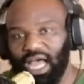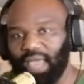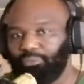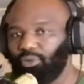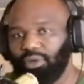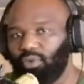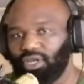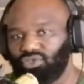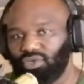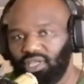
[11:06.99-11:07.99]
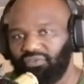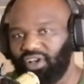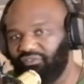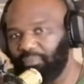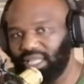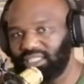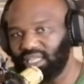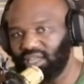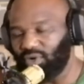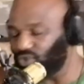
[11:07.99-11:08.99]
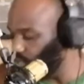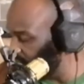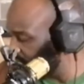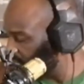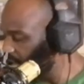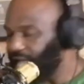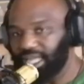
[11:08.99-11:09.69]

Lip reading: guy probably wanted to give up mentally, was weak.